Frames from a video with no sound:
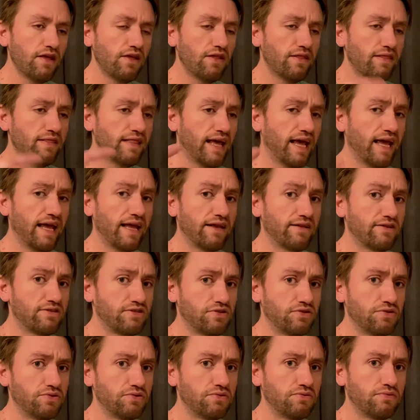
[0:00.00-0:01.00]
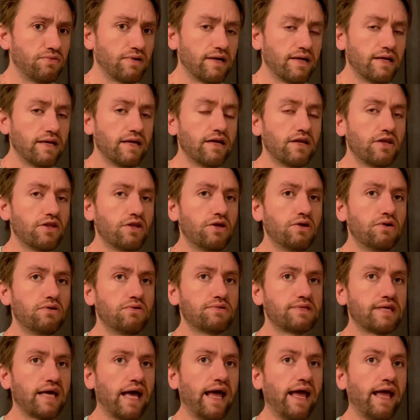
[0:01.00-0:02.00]
they to
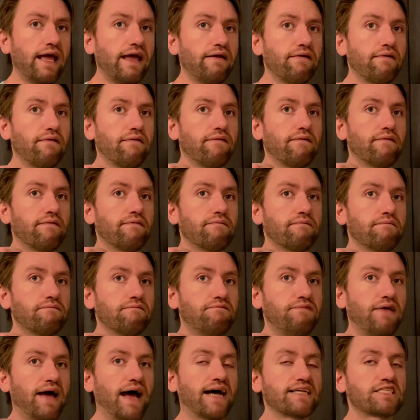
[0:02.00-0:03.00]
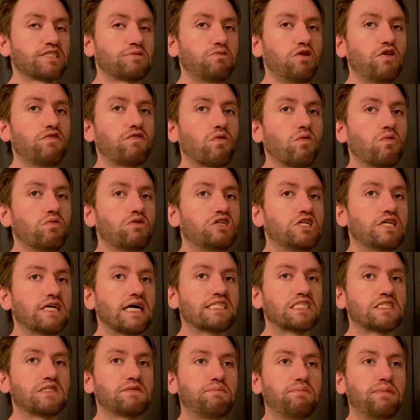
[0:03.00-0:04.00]
use a fast move or
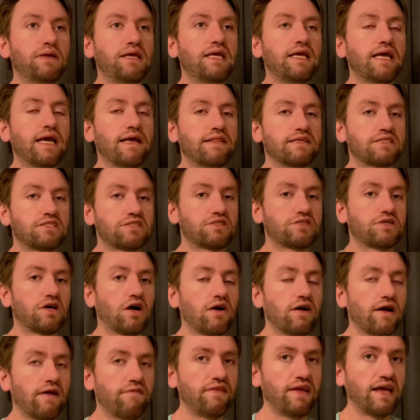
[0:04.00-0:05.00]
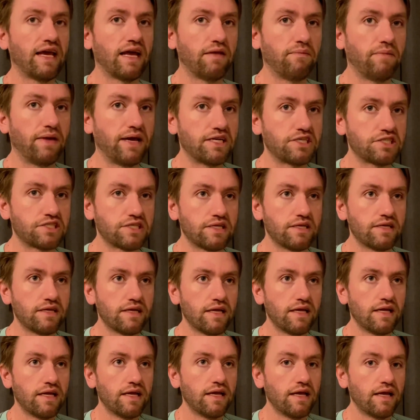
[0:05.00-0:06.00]
just be in the start of the animation,
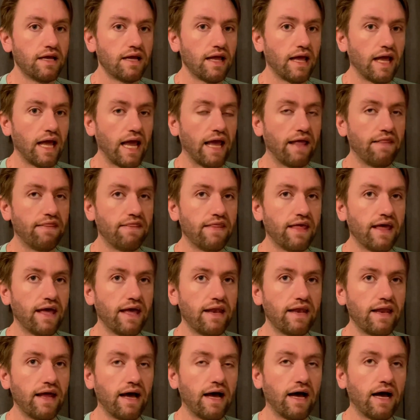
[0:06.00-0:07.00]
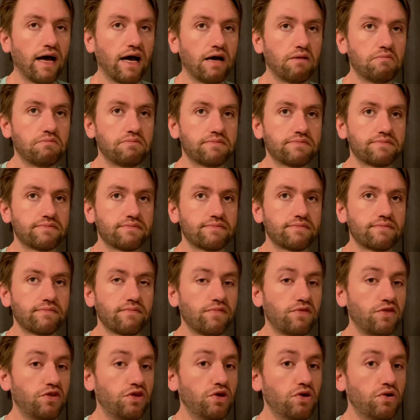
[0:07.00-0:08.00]
and then
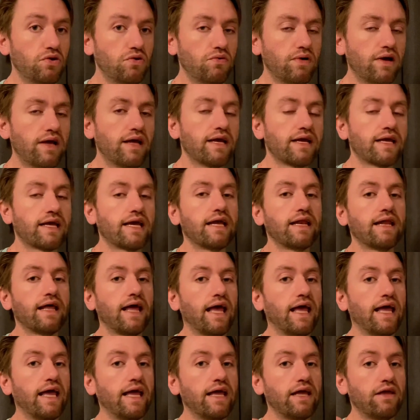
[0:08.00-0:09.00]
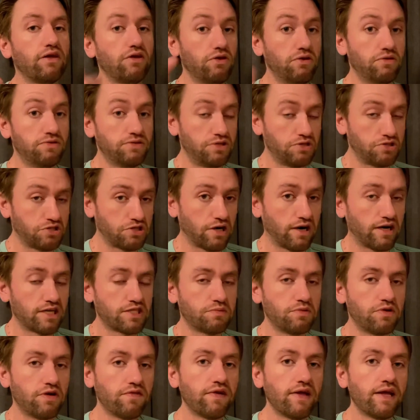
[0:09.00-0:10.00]
you use your charge
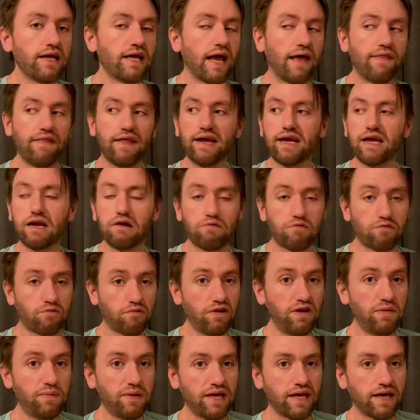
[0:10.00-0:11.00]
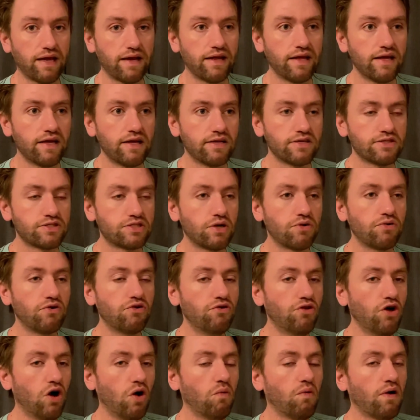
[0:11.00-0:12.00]
move and they get a freebie in. So you
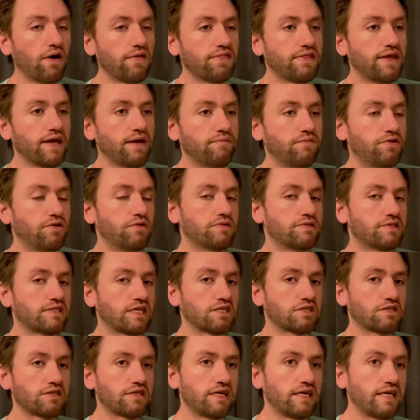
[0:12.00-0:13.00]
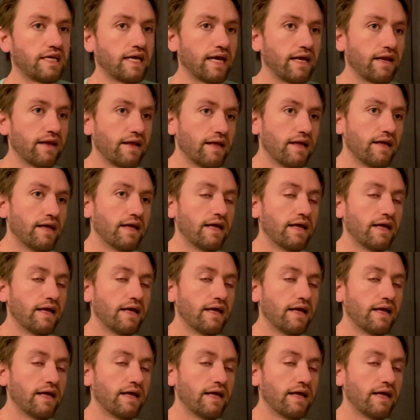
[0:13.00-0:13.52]
don't want them to essentially get